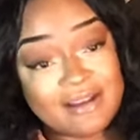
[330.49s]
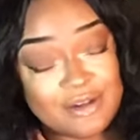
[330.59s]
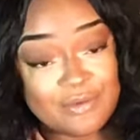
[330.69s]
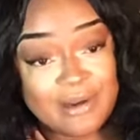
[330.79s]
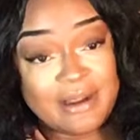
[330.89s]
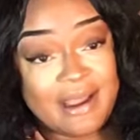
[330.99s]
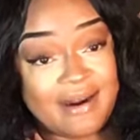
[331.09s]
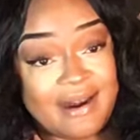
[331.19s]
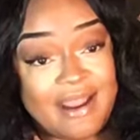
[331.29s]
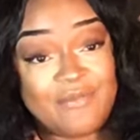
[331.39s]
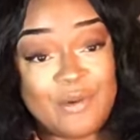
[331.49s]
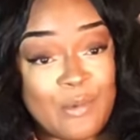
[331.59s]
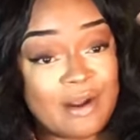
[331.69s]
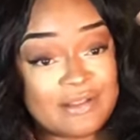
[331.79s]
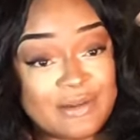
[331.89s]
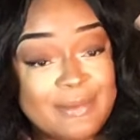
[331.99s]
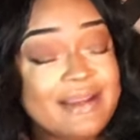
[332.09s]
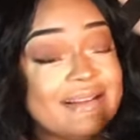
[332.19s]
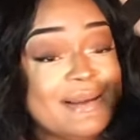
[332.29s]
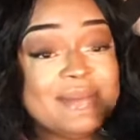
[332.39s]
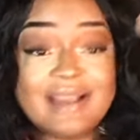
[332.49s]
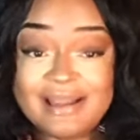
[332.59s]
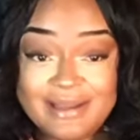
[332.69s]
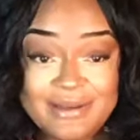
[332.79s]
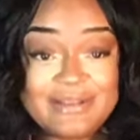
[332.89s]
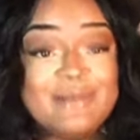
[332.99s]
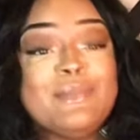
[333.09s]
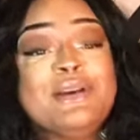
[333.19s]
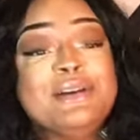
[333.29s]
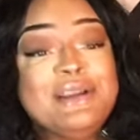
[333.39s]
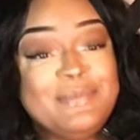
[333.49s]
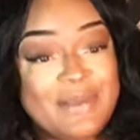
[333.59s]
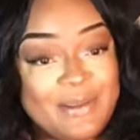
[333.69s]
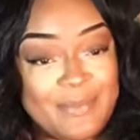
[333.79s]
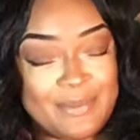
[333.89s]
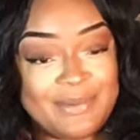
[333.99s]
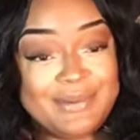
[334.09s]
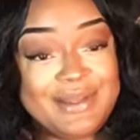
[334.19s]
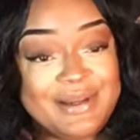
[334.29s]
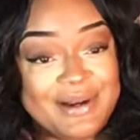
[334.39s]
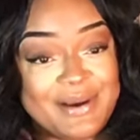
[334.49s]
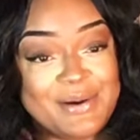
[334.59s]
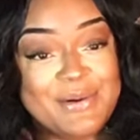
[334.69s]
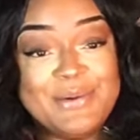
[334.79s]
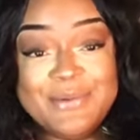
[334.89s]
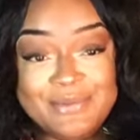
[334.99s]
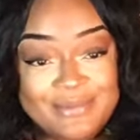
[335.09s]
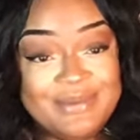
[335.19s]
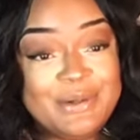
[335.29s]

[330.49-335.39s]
make a career out of that if you want to because i'm telling you it's a million people you know who